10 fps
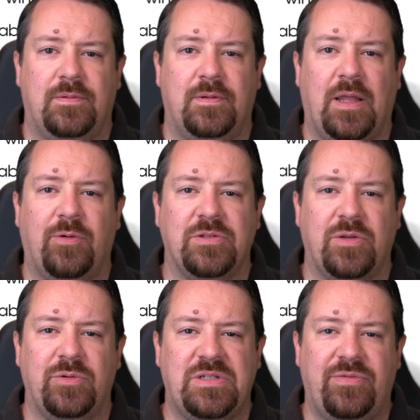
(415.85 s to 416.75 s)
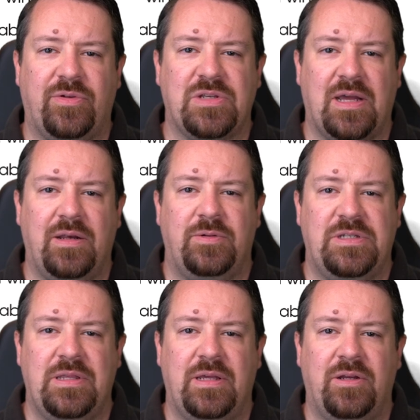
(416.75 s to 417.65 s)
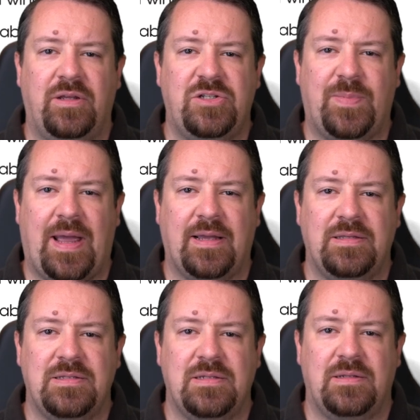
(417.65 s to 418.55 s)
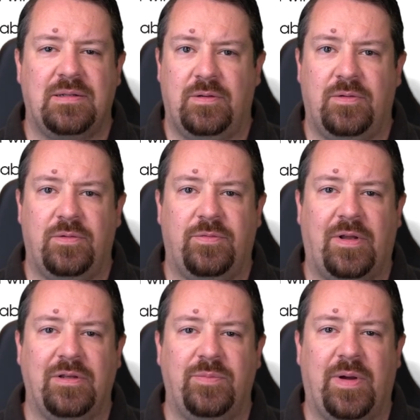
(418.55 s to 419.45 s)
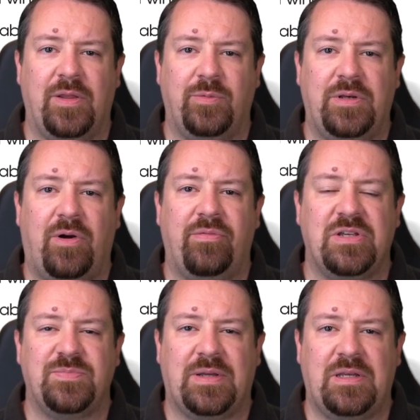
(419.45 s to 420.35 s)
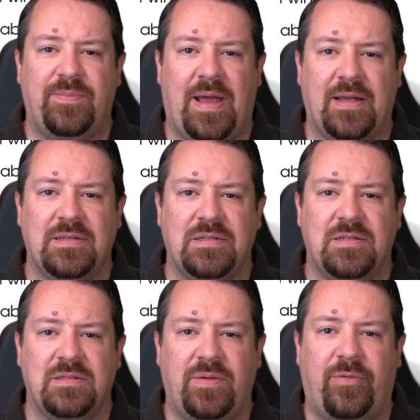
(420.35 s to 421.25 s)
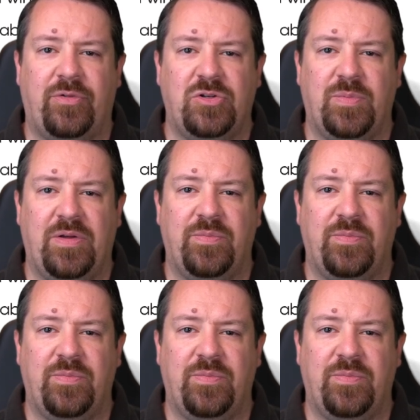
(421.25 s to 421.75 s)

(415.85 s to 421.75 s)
Likewise on the receiver side, we see the acknowledged packets followed by the window of expected packets, some of which may